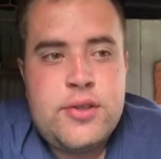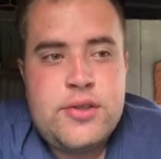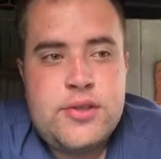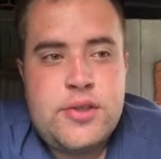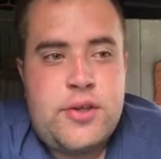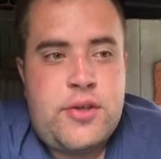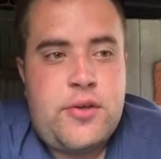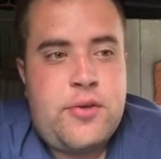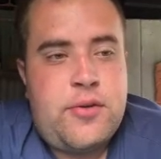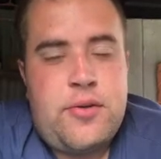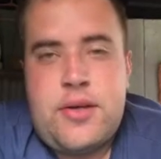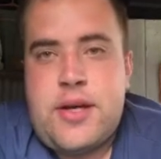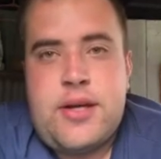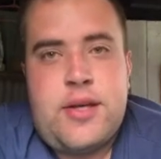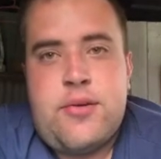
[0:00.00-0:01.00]
so
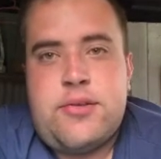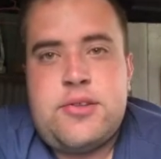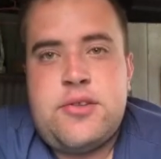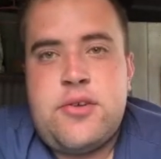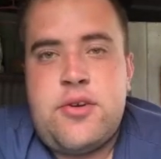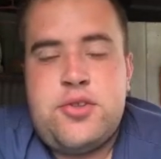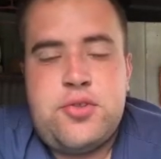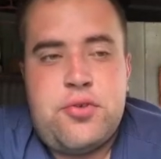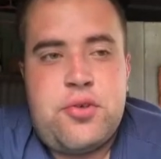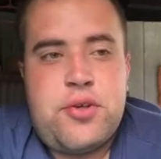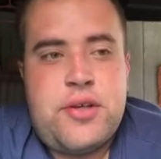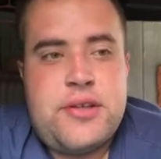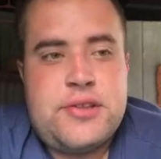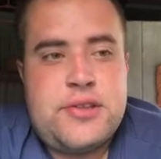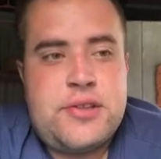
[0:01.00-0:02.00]
that was no
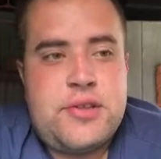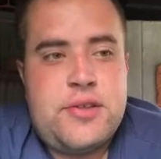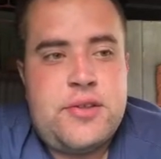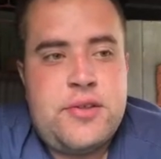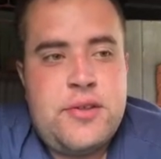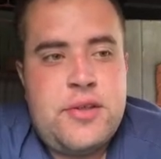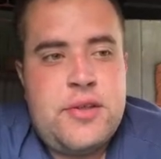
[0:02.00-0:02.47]
try. So